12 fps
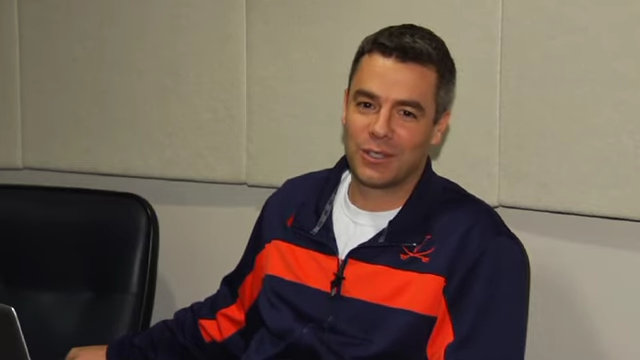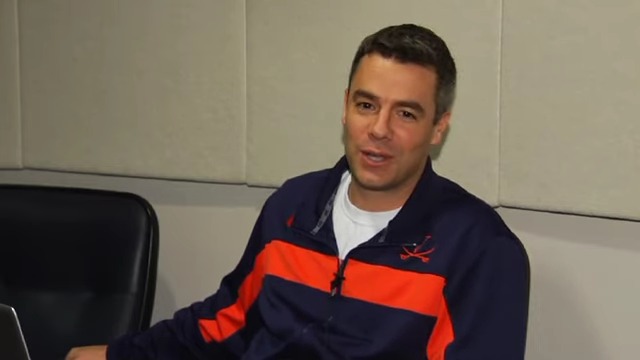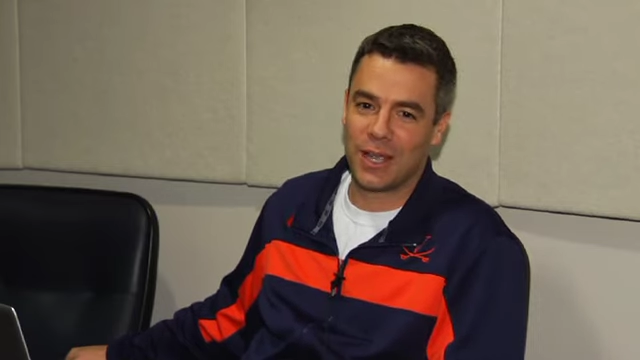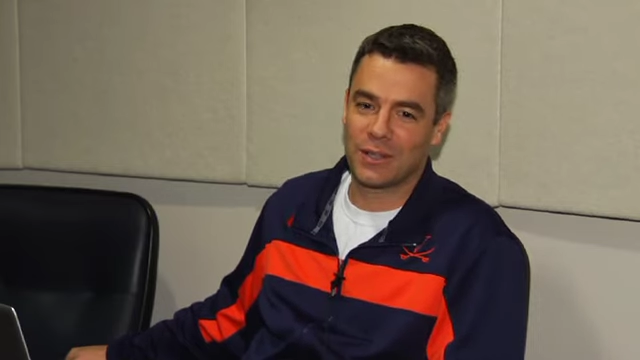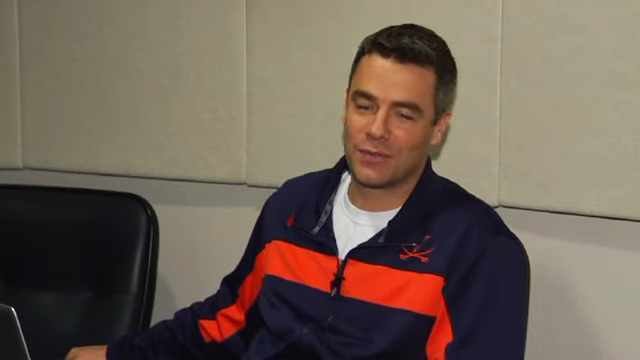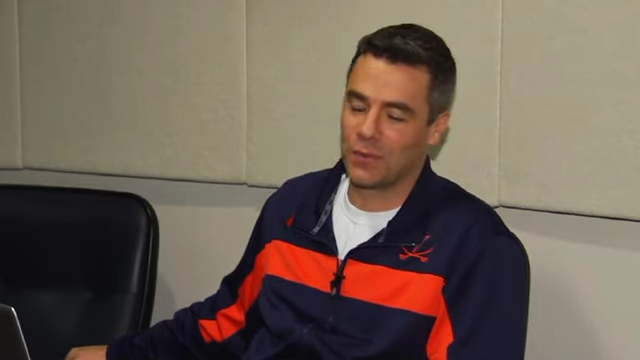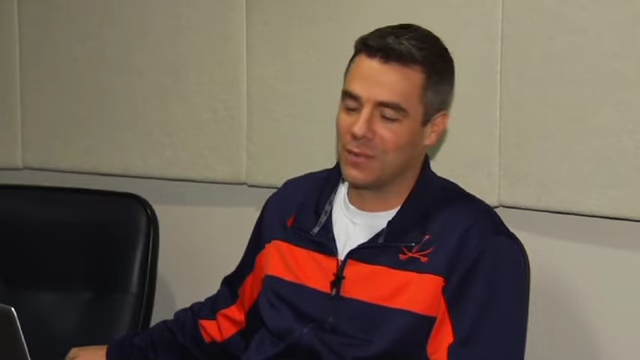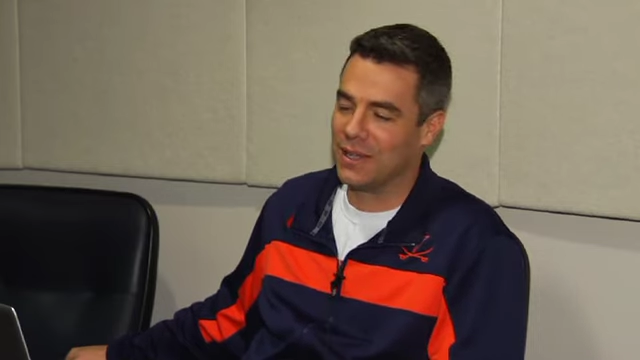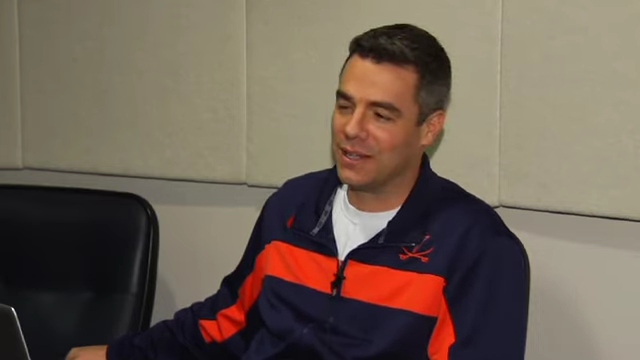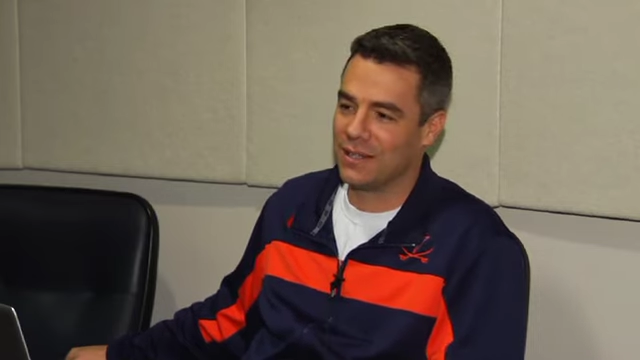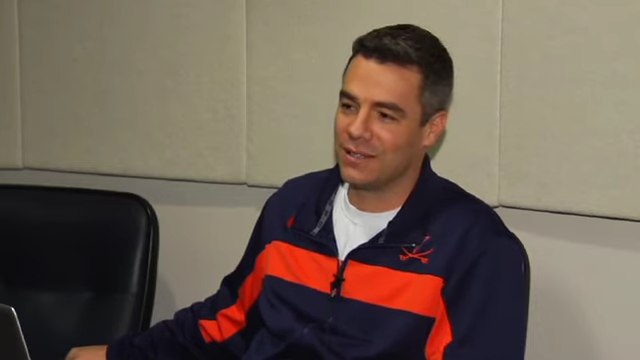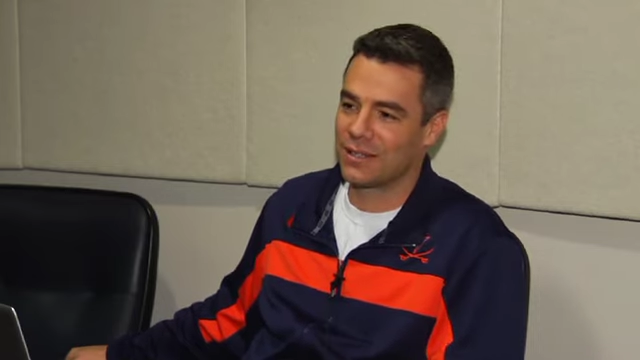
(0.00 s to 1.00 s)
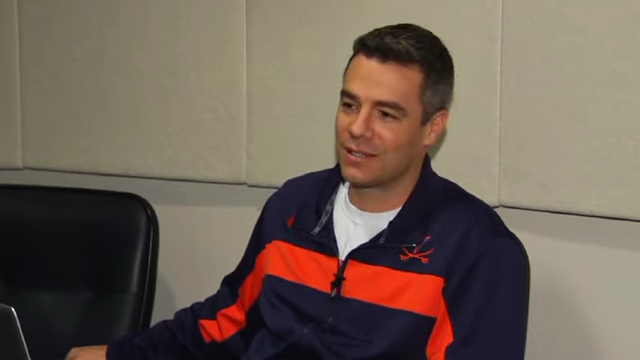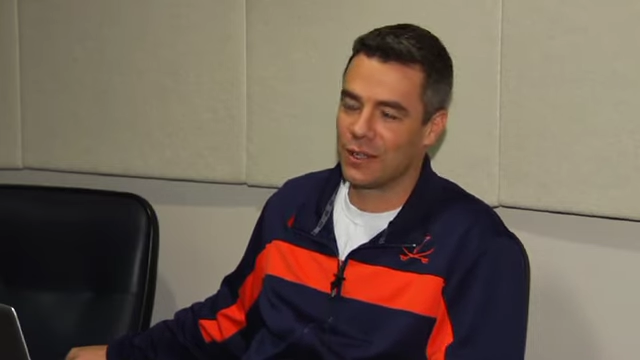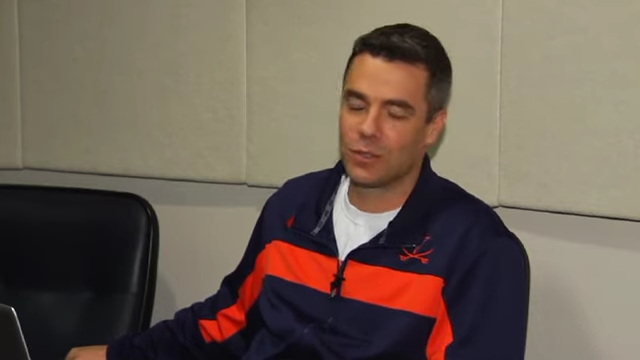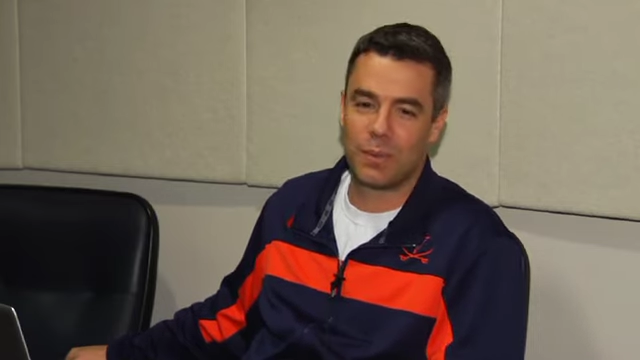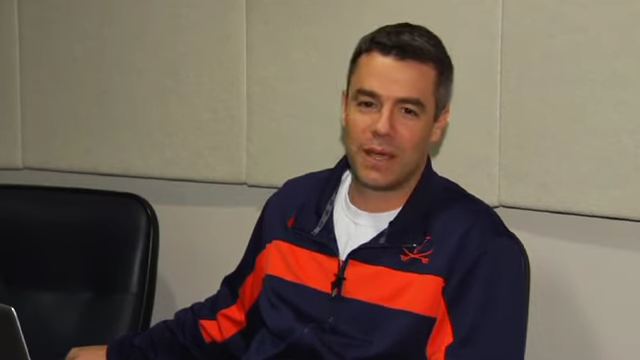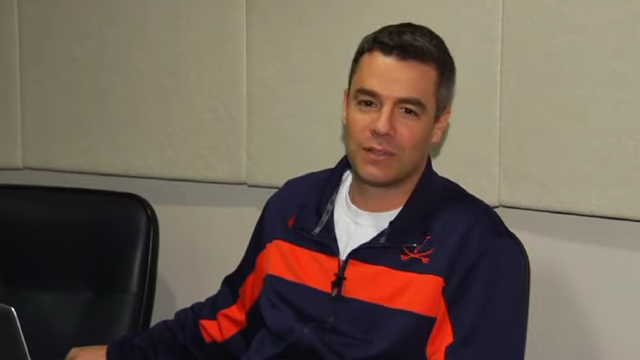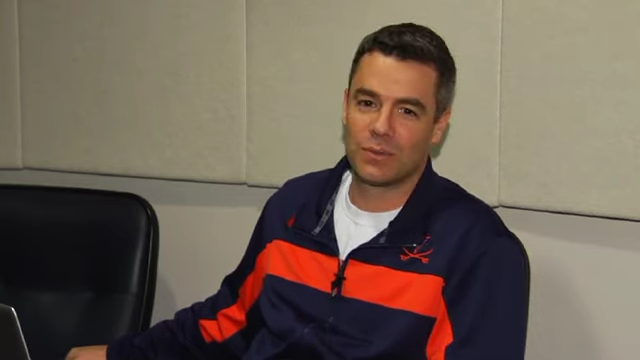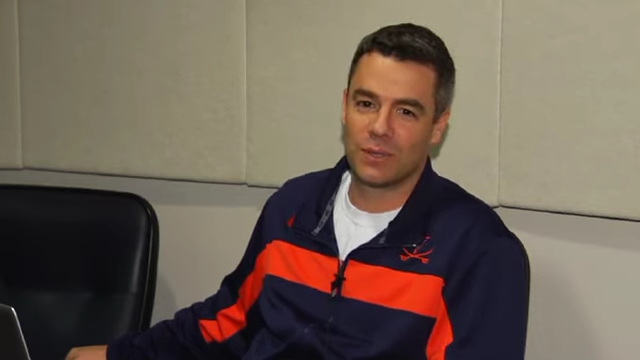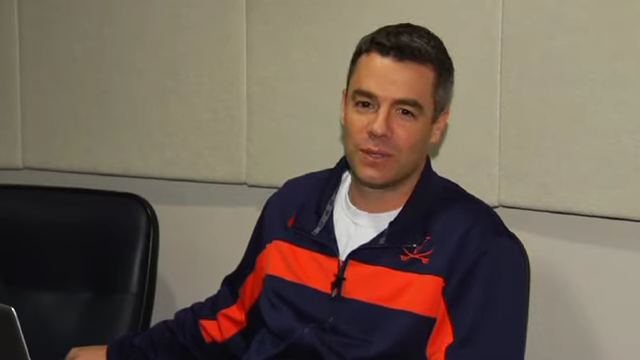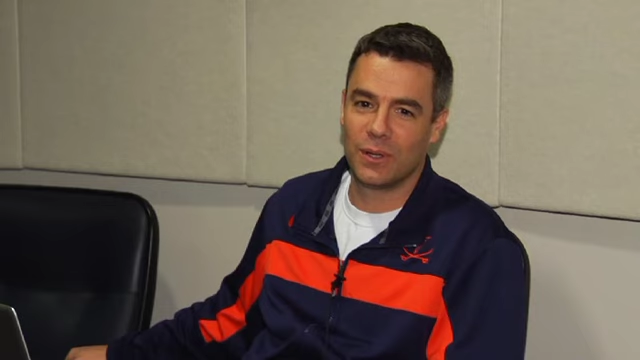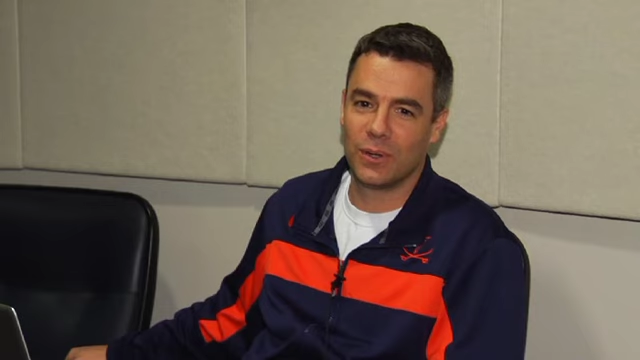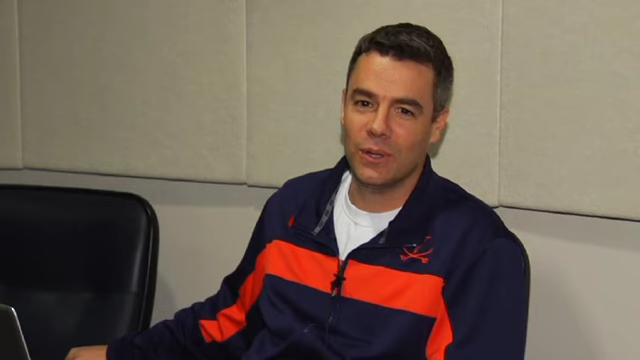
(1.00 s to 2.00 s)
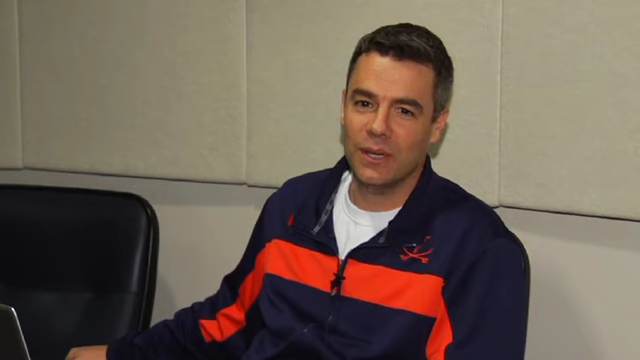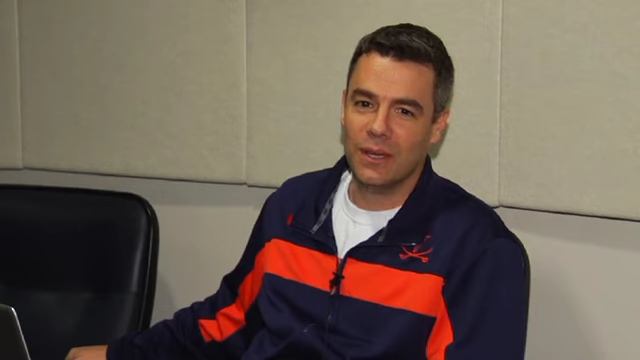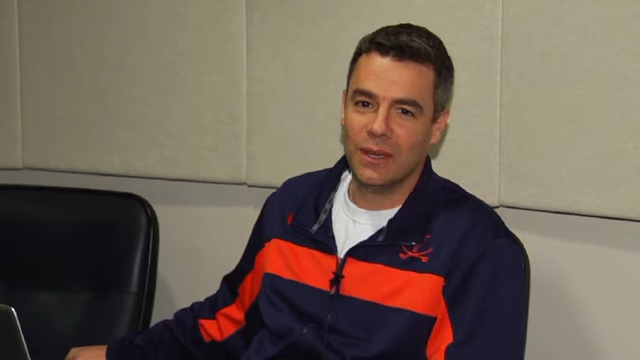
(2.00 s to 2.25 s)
chance for me to just touch base with you